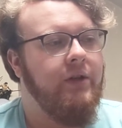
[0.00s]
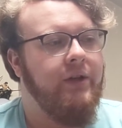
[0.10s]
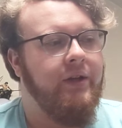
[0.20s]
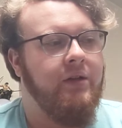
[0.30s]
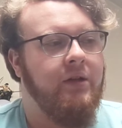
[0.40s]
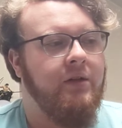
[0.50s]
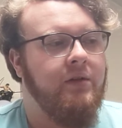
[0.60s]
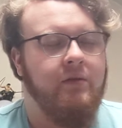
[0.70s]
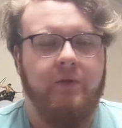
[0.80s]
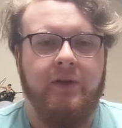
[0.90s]
Then I
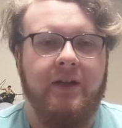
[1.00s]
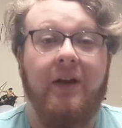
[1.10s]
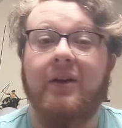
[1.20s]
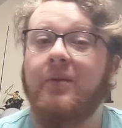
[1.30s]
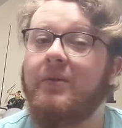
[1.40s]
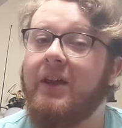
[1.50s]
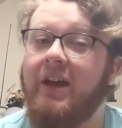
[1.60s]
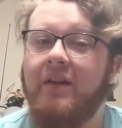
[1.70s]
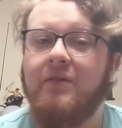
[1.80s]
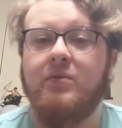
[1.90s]
don't know if we're going to carry on with
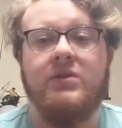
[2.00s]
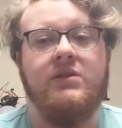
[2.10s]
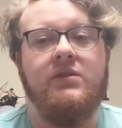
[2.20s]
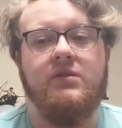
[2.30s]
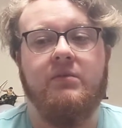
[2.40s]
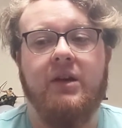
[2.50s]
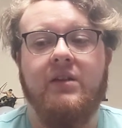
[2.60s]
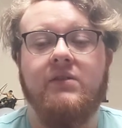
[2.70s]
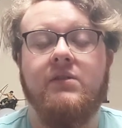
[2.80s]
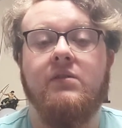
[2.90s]
that afterwards or do something
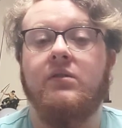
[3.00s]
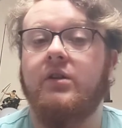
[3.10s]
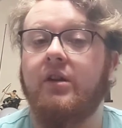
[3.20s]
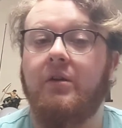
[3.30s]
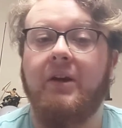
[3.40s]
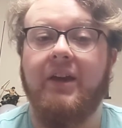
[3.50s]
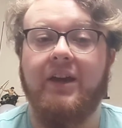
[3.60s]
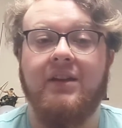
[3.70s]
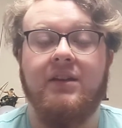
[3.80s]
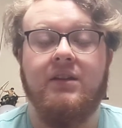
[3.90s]
else, or
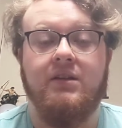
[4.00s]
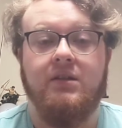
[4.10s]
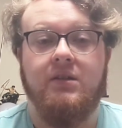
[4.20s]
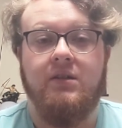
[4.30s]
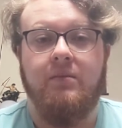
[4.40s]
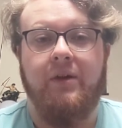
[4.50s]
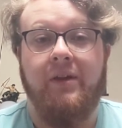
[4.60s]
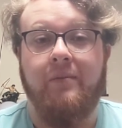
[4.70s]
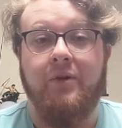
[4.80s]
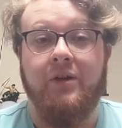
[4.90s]
again, by
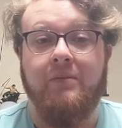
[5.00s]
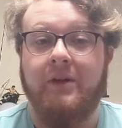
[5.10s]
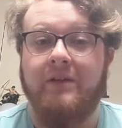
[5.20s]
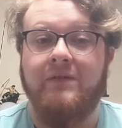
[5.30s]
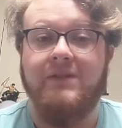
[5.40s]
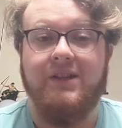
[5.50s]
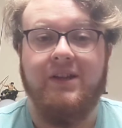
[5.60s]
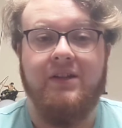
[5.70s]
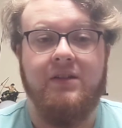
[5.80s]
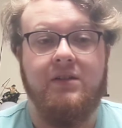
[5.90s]
that point I might have
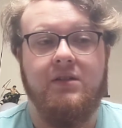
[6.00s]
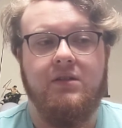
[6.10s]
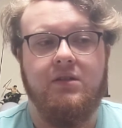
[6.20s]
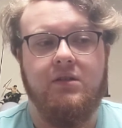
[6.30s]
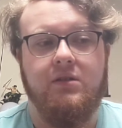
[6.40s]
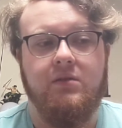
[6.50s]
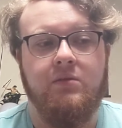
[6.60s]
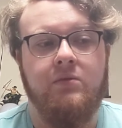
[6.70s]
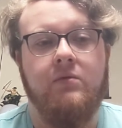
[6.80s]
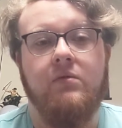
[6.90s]
decided
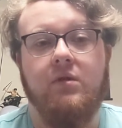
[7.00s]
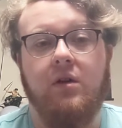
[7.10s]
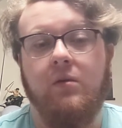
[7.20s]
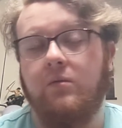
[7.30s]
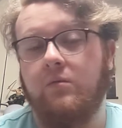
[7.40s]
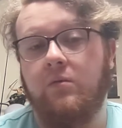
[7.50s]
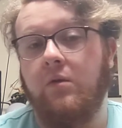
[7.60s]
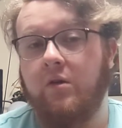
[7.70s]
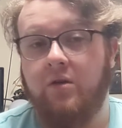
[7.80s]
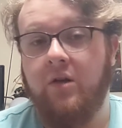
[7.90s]
to go
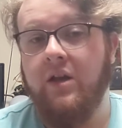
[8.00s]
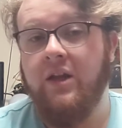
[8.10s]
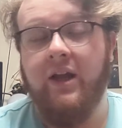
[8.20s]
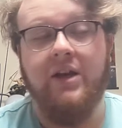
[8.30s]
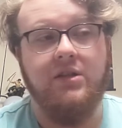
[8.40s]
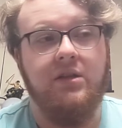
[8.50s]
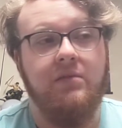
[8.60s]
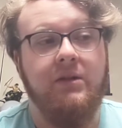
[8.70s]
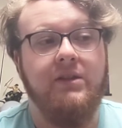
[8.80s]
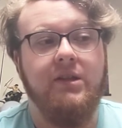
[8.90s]
on, like actually
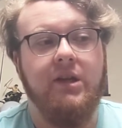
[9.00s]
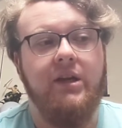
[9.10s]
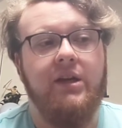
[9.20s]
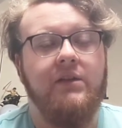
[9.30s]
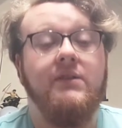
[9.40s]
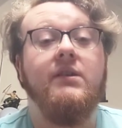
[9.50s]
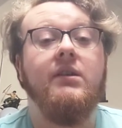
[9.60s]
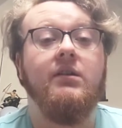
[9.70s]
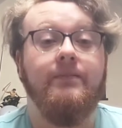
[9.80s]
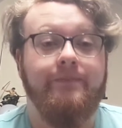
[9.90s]
commit to the hiatus
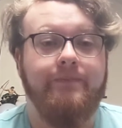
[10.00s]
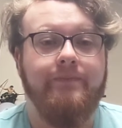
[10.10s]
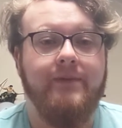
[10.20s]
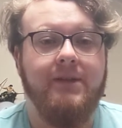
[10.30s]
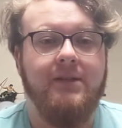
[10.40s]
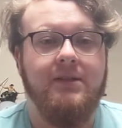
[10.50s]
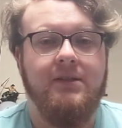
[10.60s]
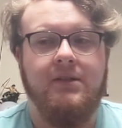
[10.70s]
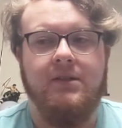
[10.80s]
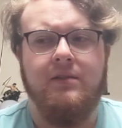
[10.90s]
thing,
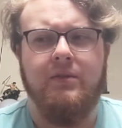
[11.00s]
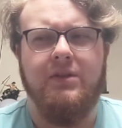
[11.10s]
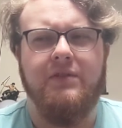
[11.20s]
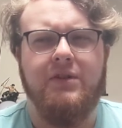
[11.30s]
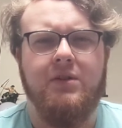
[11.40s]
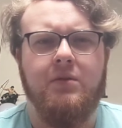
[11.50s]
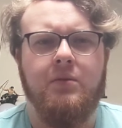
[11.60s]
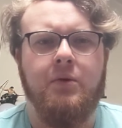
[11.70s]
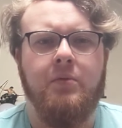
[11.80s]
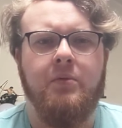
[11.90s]
which if I do
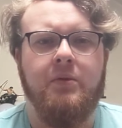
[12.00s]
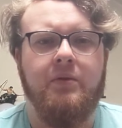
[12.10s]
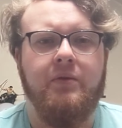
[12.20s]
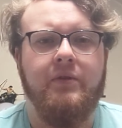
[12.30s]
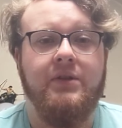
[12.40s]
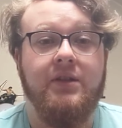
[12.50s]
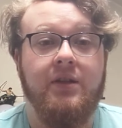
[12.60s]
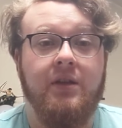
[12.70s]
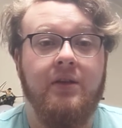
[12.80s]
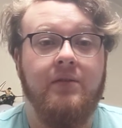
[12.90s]
will probably be for the rest of the
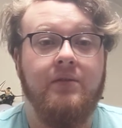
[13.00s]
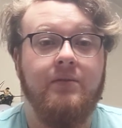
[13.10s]
year.